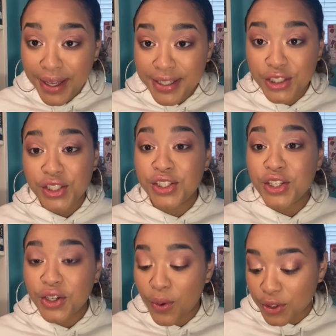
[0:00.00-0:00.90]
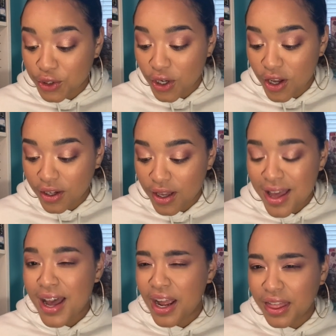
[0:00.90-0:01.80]
She's still going strong.
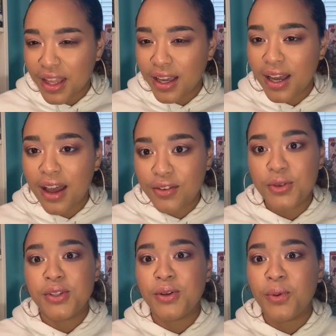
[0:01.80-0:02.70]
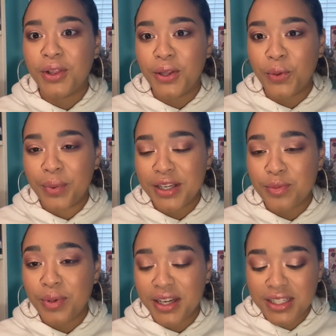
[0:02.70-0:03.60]
I think I haven't used it in a little bit,
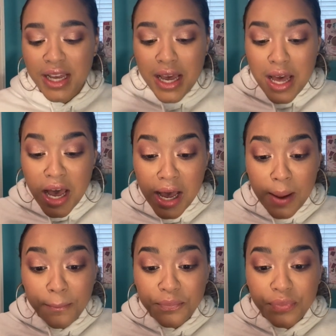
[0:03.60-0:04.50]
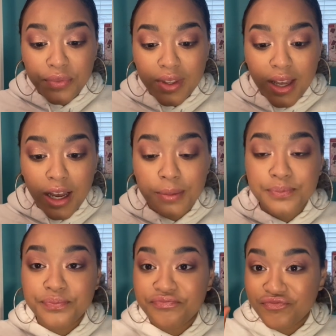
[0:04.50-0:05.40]
but yeah,
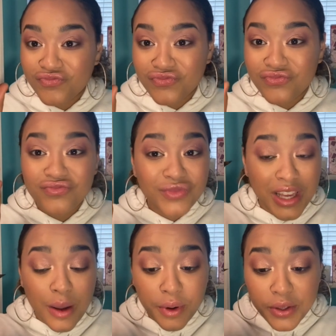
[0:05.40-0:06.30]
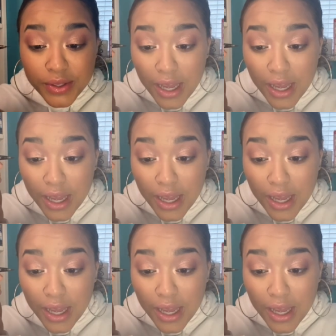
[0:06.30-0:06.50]
we're gonna use